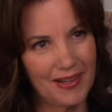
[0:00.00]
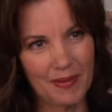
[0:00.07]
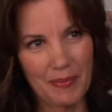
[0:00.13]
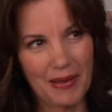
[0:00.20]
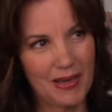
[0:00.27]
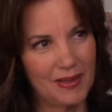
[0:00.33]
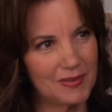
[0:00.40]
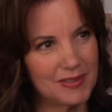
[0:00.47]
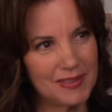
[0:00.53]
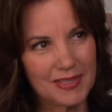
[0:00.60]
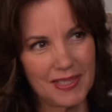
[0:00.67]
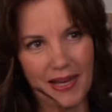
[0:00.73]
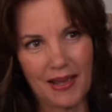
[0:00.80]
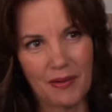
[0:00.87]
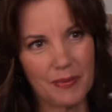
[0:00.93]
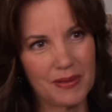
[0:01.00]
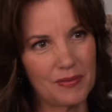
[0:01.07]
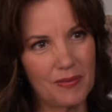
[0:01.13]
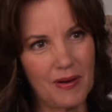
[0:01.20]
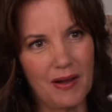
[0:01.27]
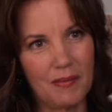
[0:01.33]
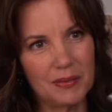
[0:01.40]
about today with
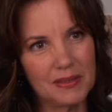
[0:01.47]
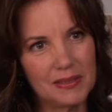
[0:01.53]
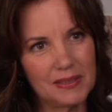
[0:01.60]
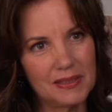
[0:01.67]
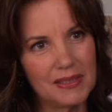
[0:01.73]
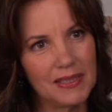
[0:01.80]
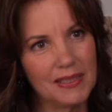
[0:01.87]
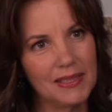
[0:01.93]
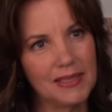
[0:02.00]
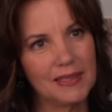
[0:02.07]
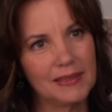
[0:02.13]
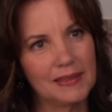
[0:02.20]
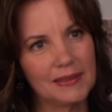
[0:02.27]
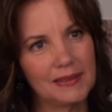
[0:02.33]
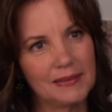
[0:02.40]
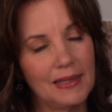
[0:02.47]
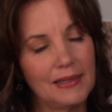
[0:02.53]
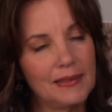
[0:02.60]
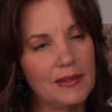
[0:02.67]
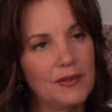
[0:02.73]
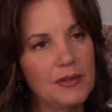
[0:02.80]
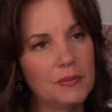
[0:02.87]
Robert. I
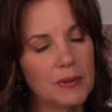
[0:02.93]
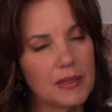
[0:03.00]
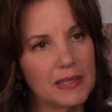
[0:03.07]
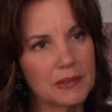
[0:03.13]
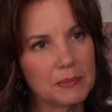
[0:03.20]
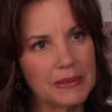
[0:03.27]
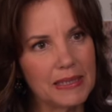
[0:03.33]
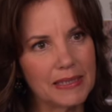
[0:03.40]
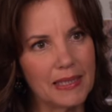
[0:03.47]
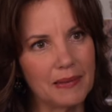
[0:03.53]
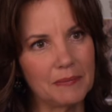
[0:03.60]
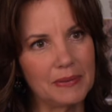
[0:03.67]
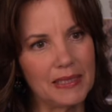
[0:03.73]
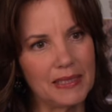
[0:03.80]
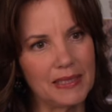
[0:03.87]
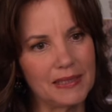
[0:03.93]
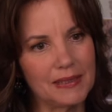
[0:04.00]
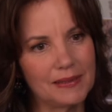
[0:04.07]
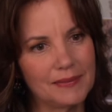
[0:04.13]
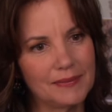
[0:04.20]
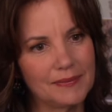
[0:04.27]
know you wanted to be at that meeting.